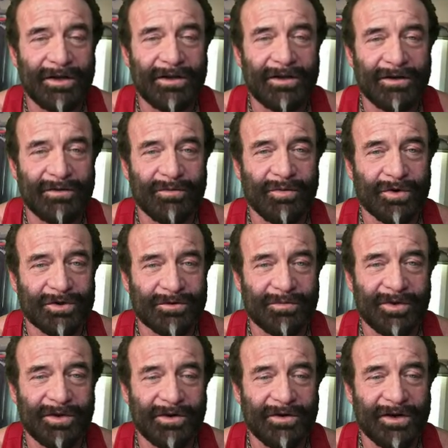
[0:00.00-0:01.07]
and they're
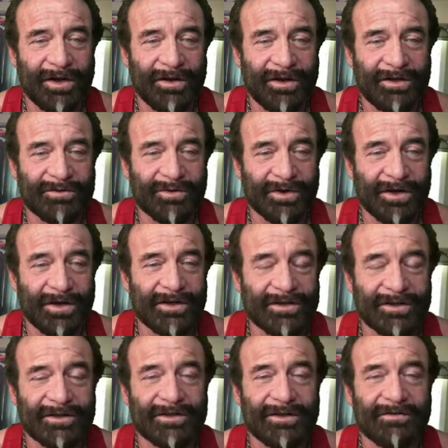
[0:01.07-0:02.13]
worshiping the ground he's working on it
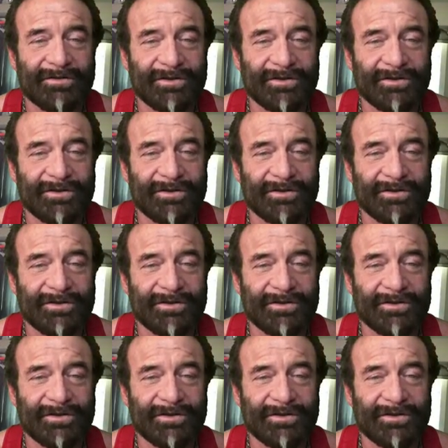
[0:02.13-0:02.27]
is of